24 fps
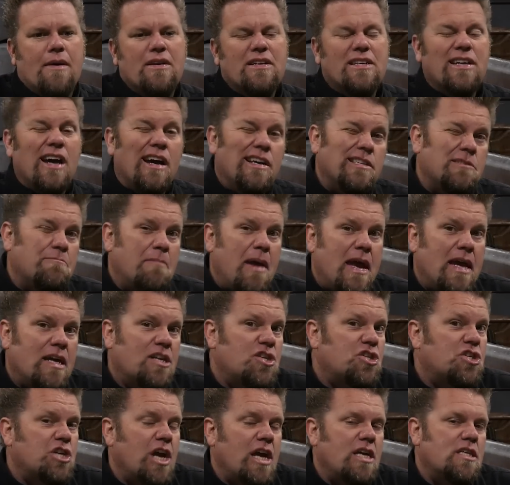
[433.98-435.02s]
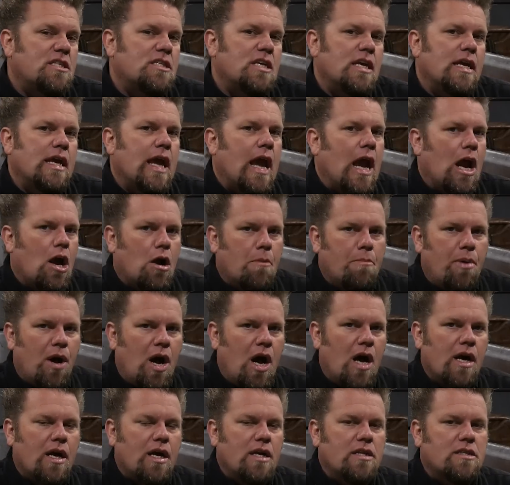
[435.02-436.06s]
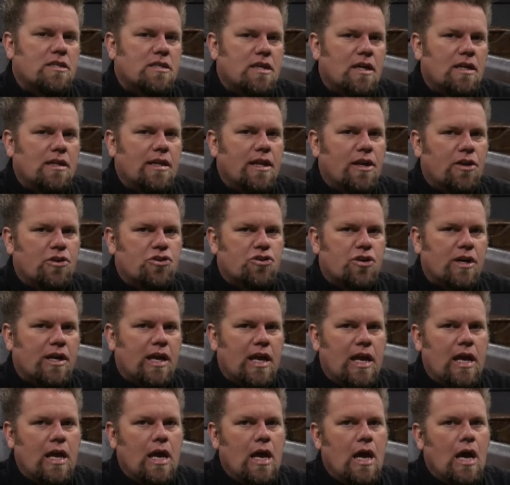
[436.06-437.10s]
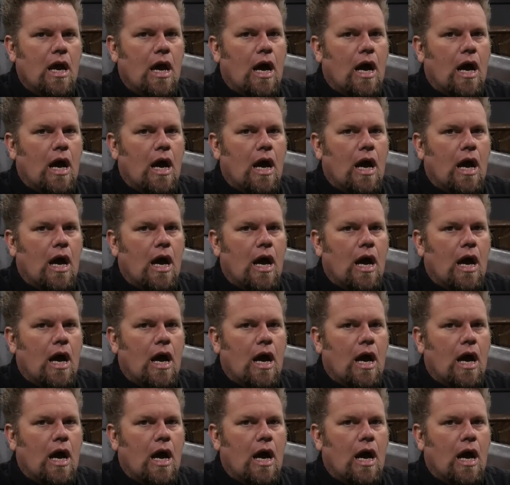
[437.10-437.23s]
Does make chasing air pockets a little tricky.